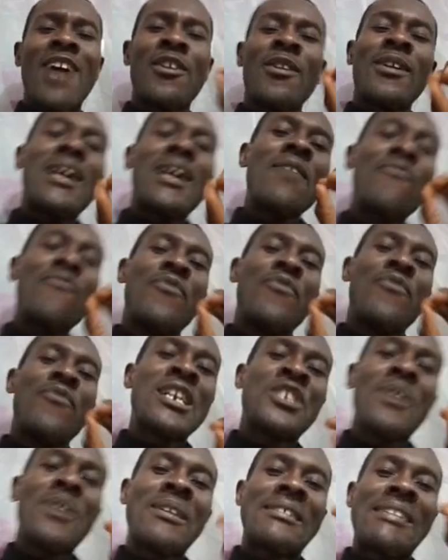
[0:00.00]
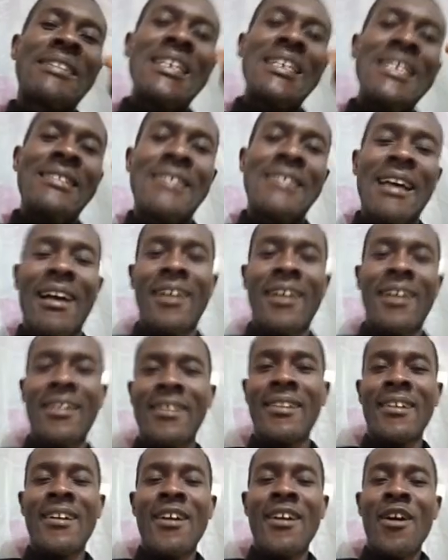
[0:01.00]
Now, look at the life
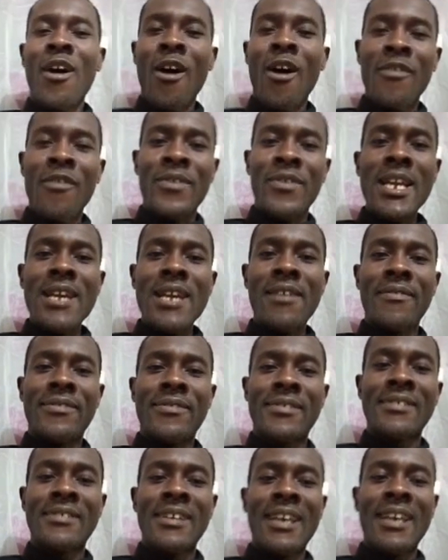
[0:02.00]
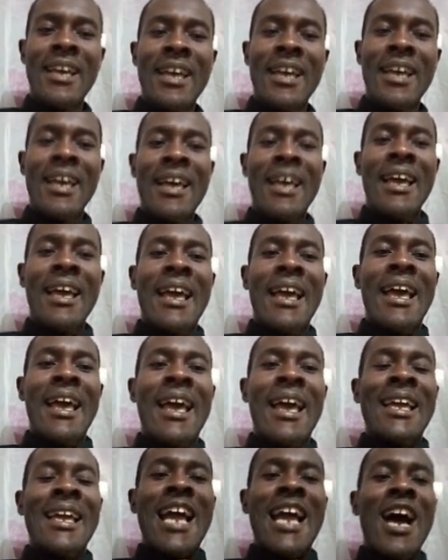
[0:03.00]
cycle of butterfly on the
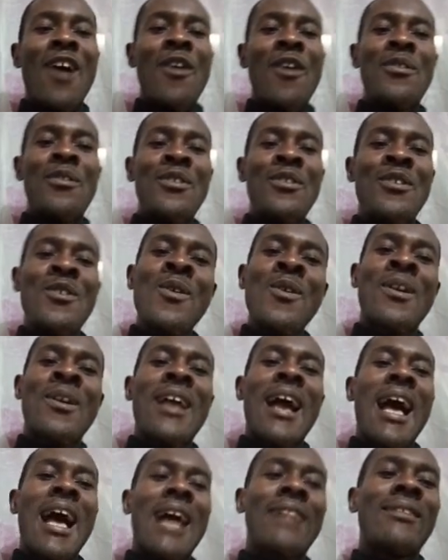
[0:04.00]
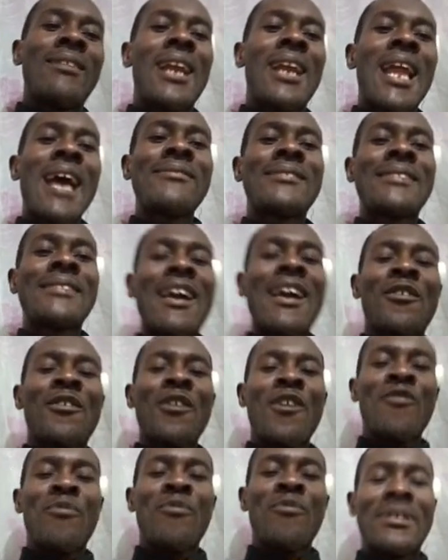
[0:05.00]
screen. You can see the adult
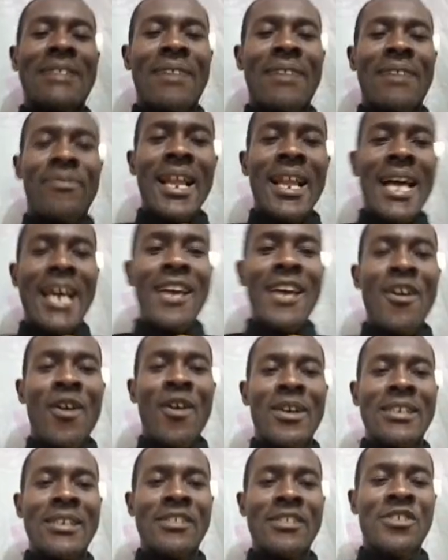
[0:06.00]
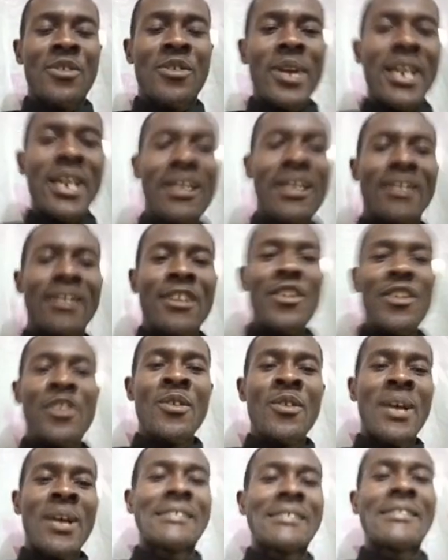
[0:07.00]
stage,
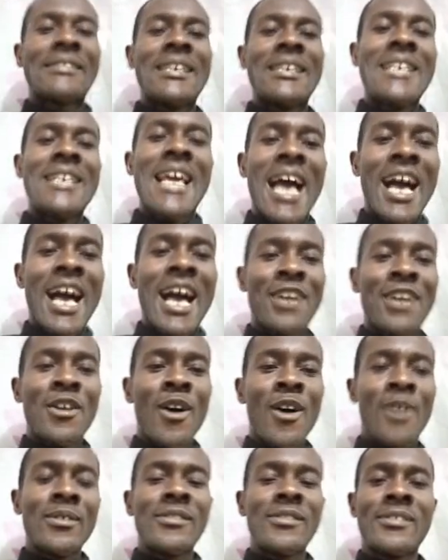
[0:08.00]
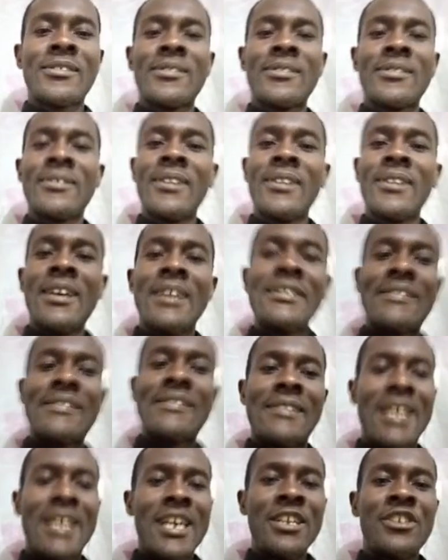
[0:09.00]
which culminates, or
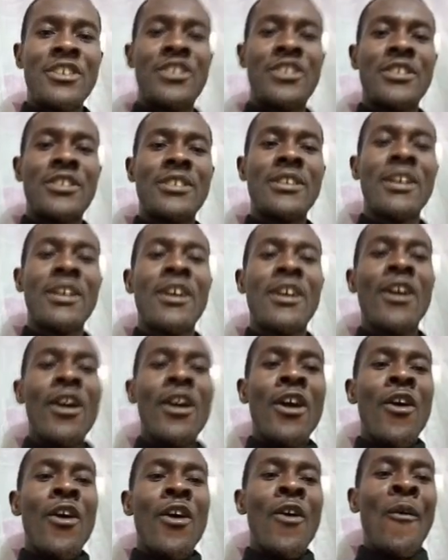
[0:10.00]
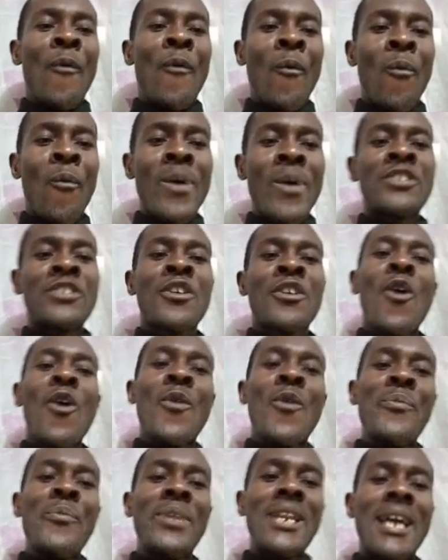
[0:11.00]
rather gives
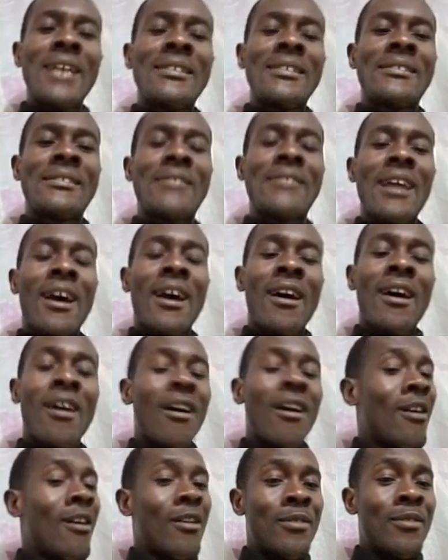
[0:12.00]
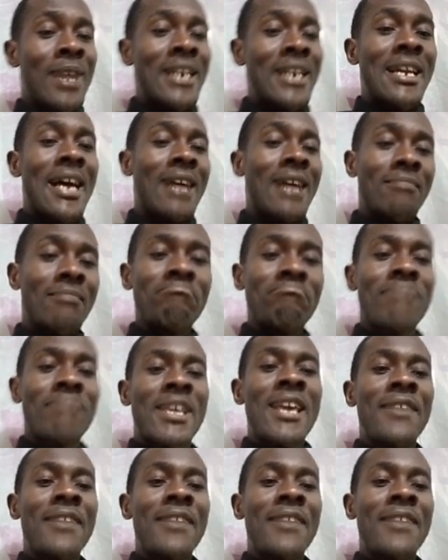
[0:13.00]
birth by laying eggs